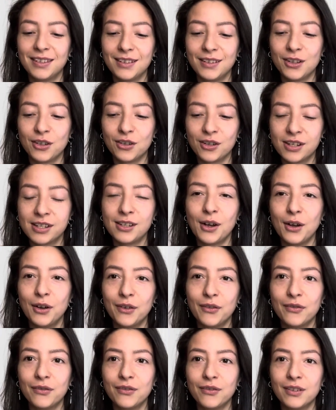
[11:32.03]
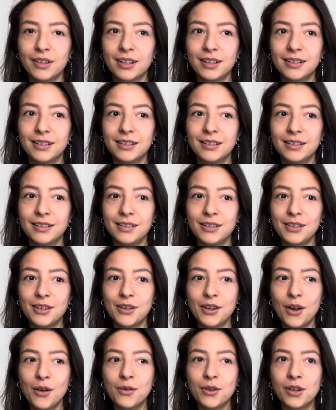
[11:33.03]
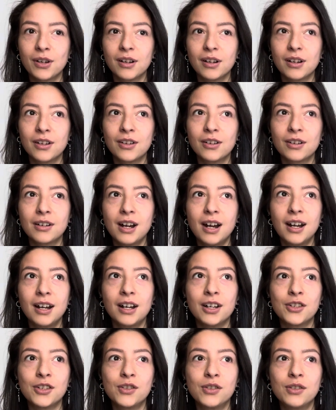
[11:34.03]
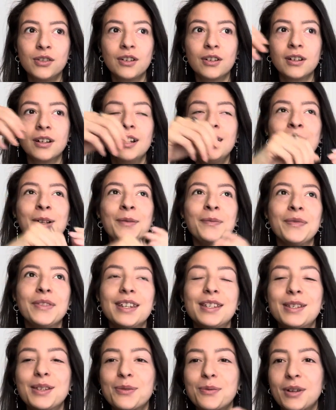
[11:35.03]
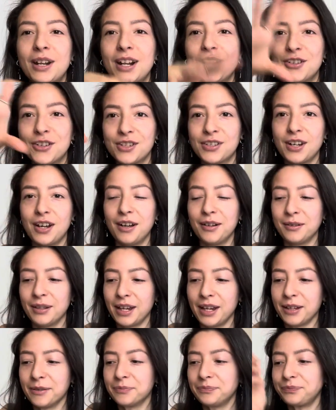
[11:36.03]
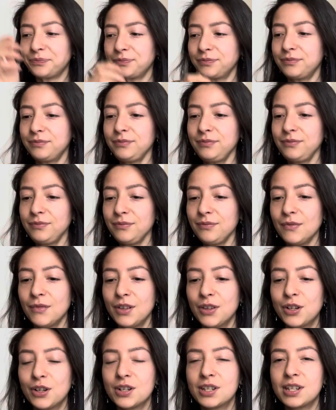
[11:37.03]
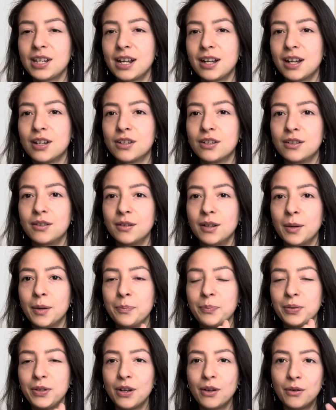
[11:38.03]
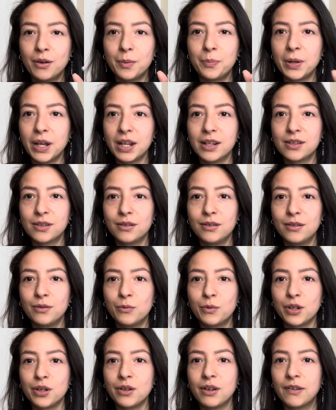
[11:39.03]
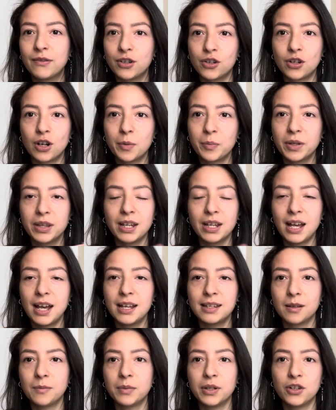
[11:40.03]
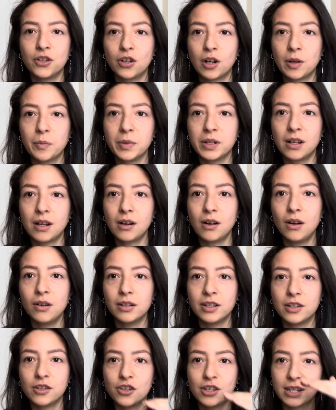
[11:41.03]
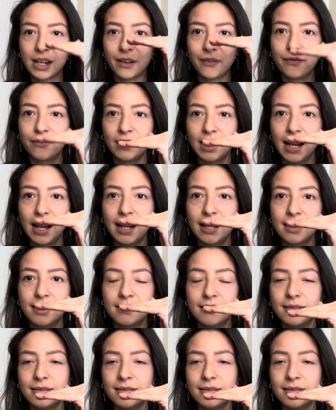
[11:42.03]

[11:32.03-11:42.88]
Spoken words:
yourself. You know, this is what I just saw. Like, there's like a, you know, a pencil where you have to sharpen that hasn't been sharpened at all. It's just like a flat